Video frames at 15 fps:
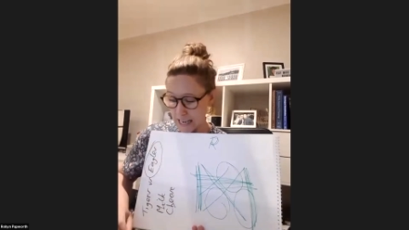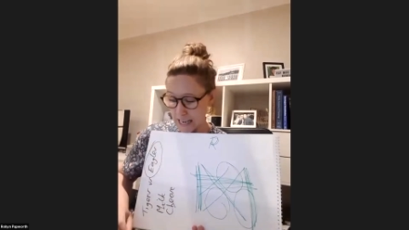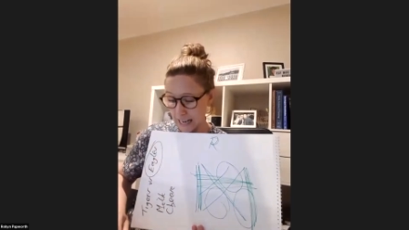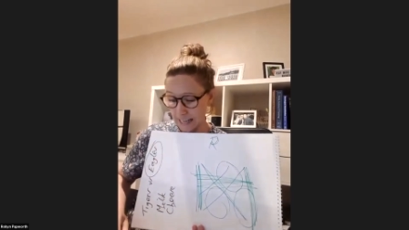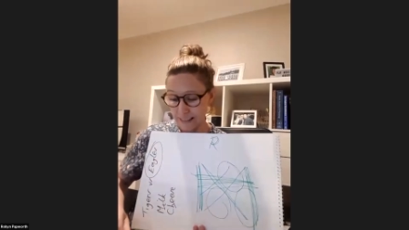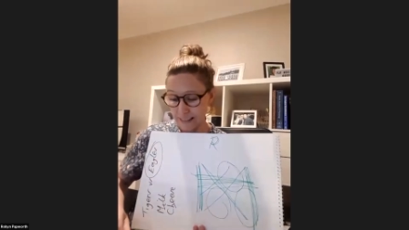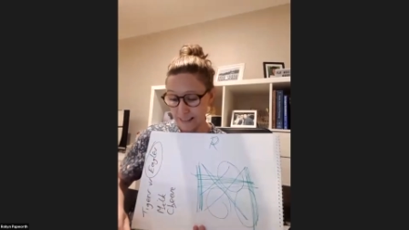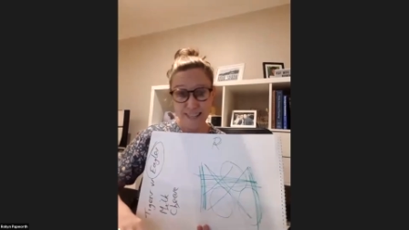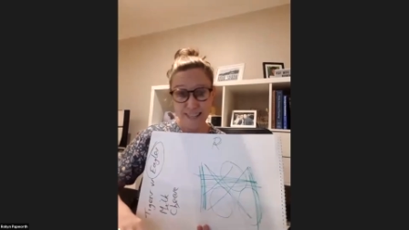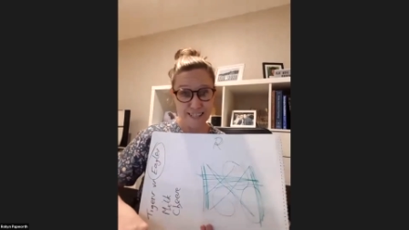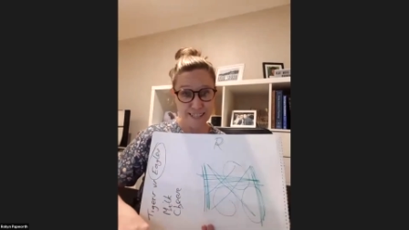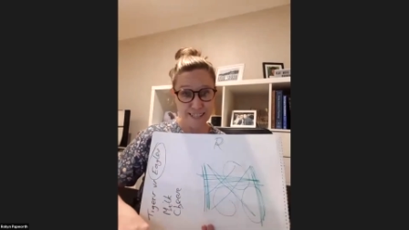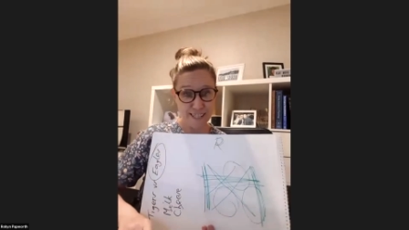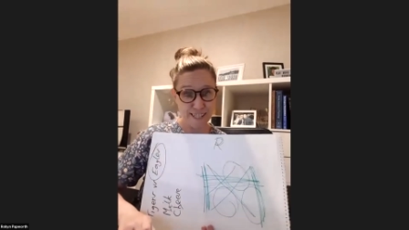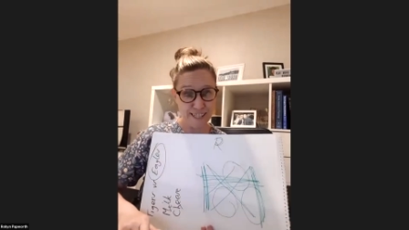And this
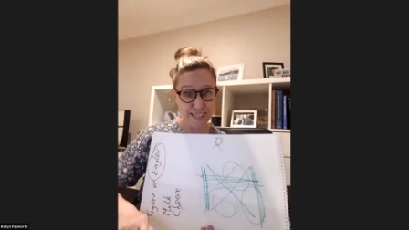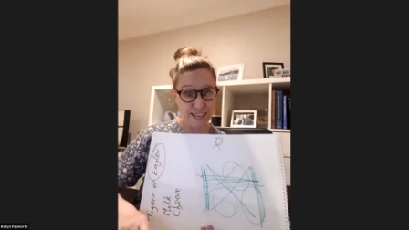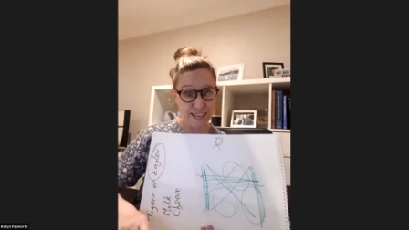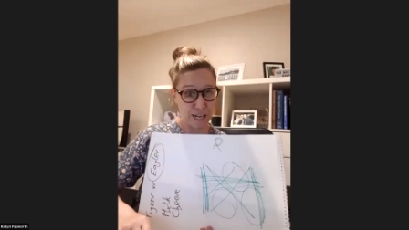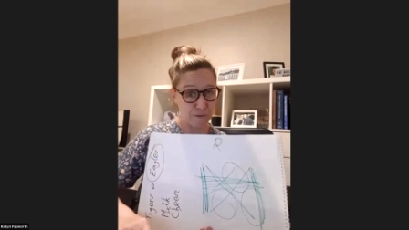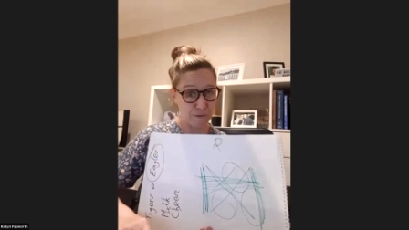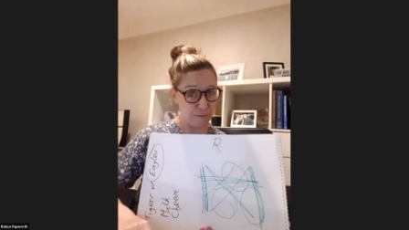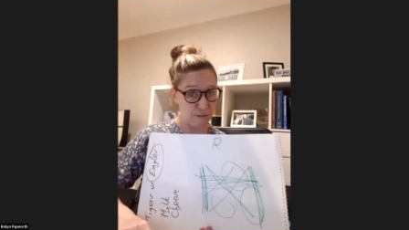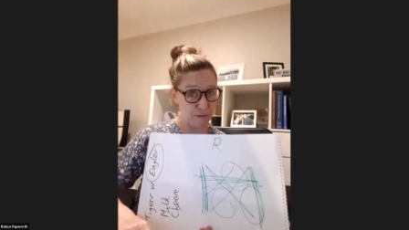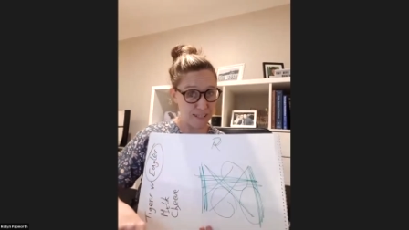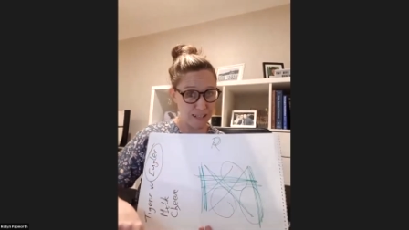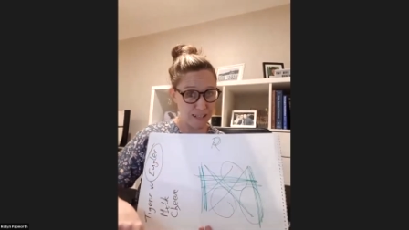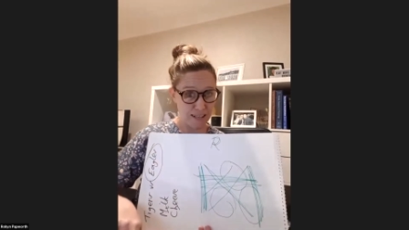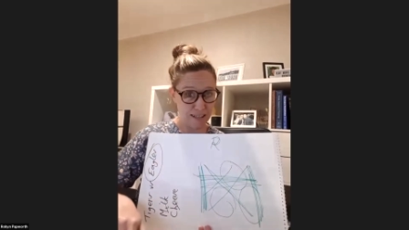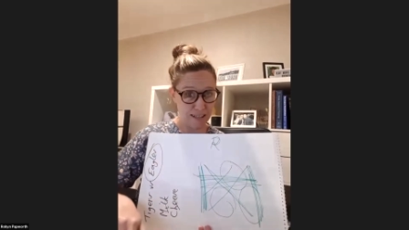is exciting when we
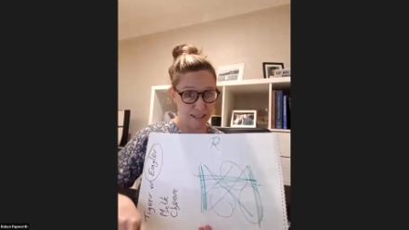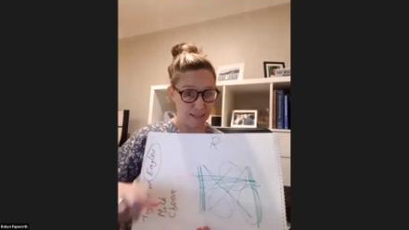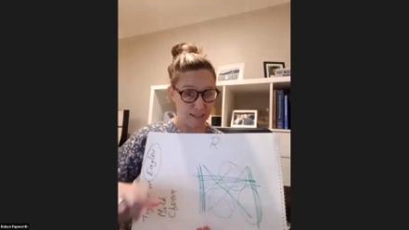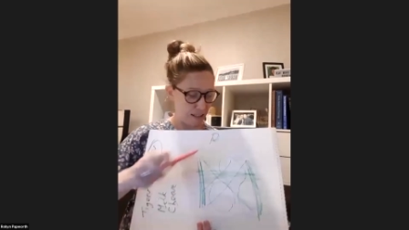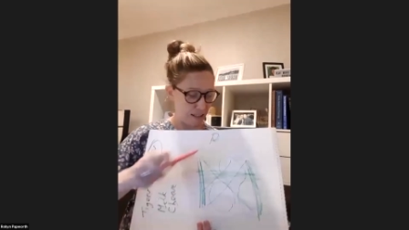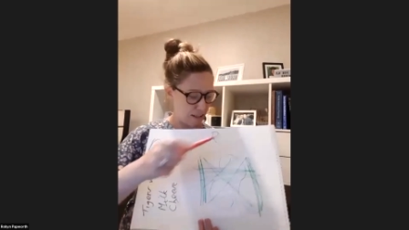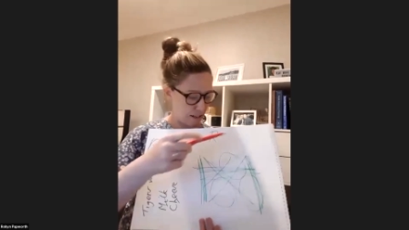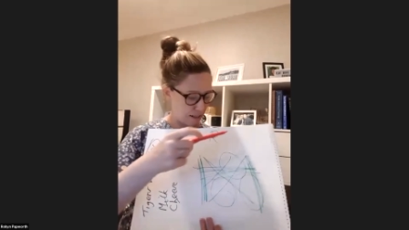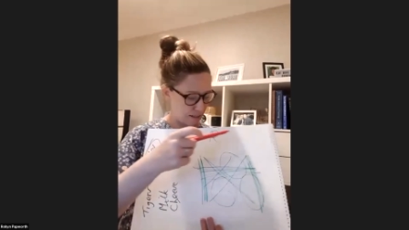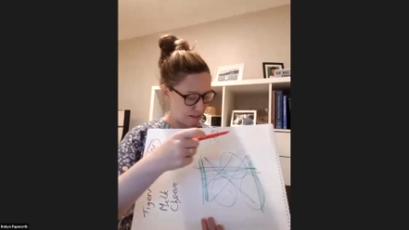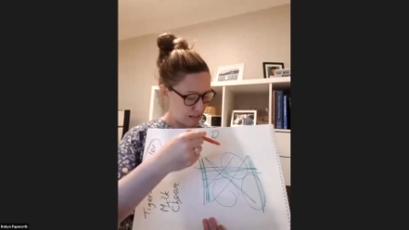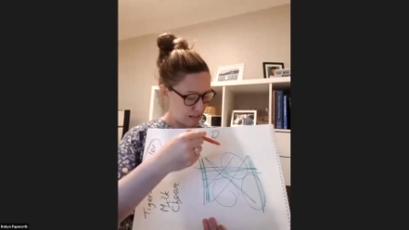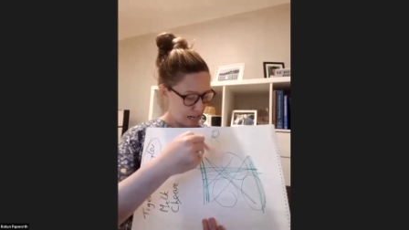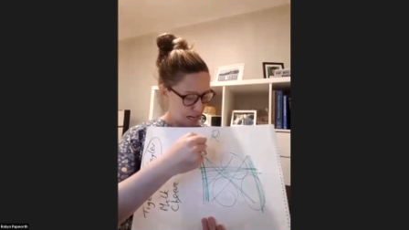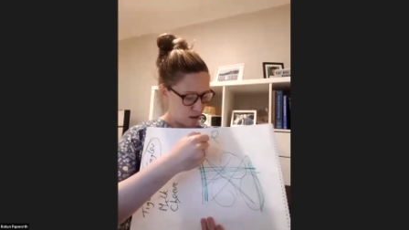start to see this.